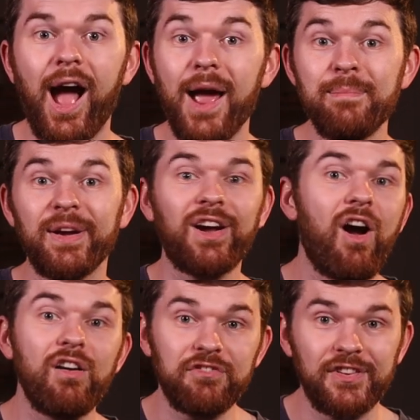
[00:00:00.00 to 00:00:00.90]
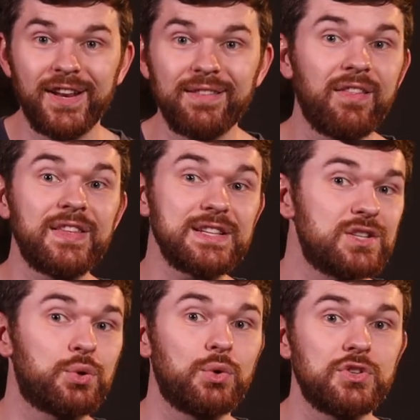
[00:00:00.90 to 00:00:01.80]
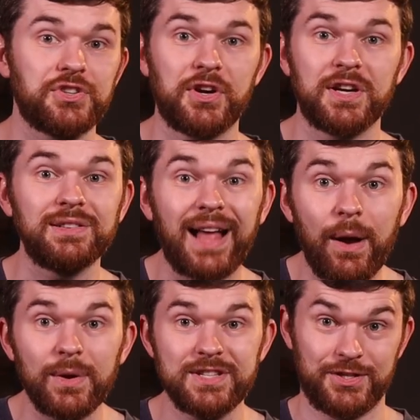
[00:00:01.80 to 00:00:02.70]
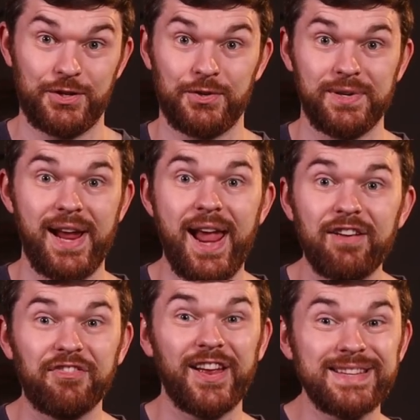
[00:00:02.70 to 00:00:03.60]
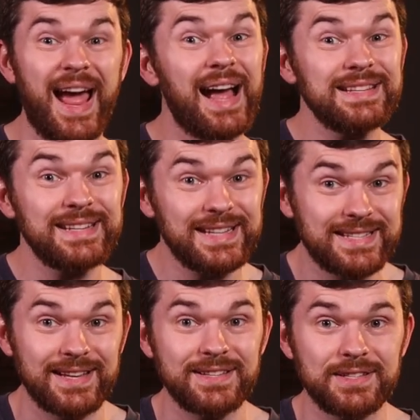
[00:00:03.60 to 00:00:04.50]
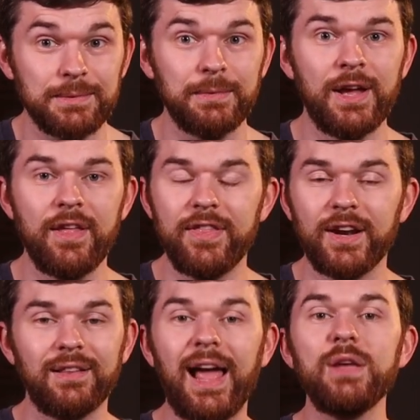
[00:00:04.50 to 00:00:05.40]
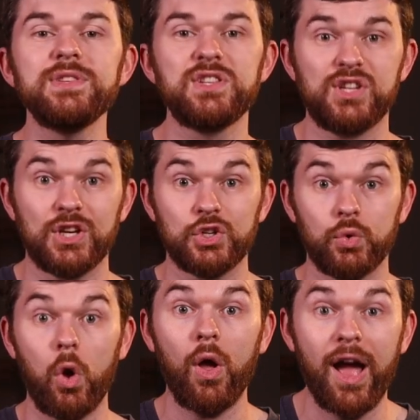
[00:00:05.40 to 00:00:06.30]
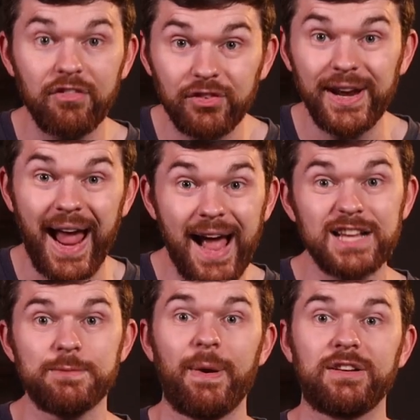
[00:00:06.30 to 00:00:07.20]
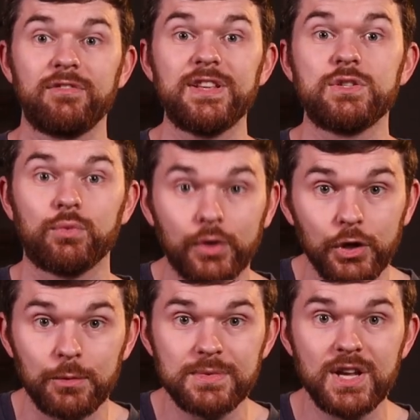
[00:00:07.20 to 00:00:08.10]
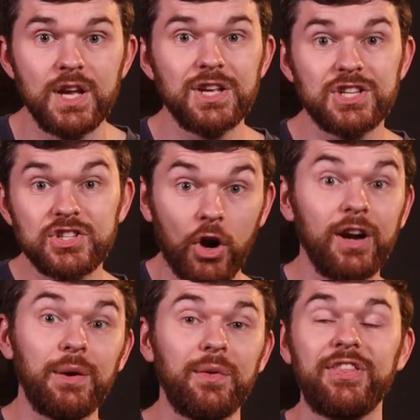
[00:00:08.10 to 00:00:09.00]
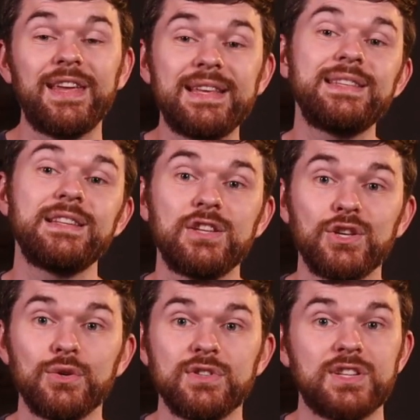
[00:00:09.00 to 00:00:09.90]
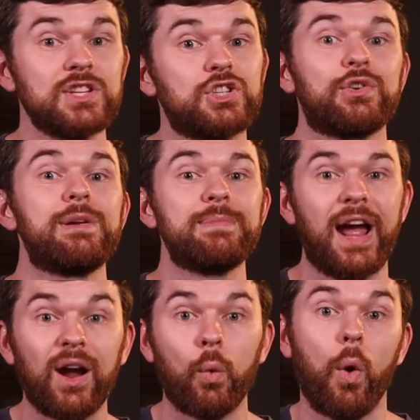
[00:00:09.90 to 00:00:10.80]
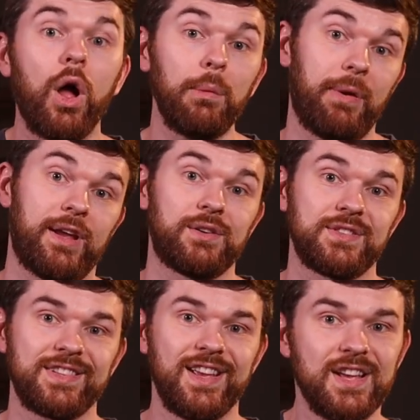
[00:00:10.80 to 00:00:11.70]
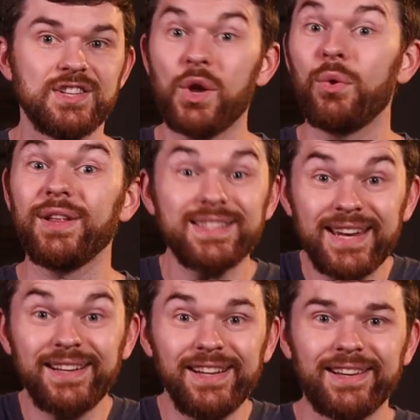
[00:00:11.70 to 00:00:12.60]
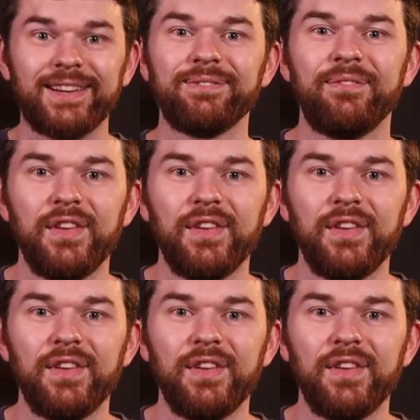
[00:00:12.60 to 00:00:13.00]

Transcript: I'm confident that these tools are gonna allow us to create a fantastic system that allows us to control every aspect of these rooms, starting with the easy to use Stream Deck wall panels. So let's take a look.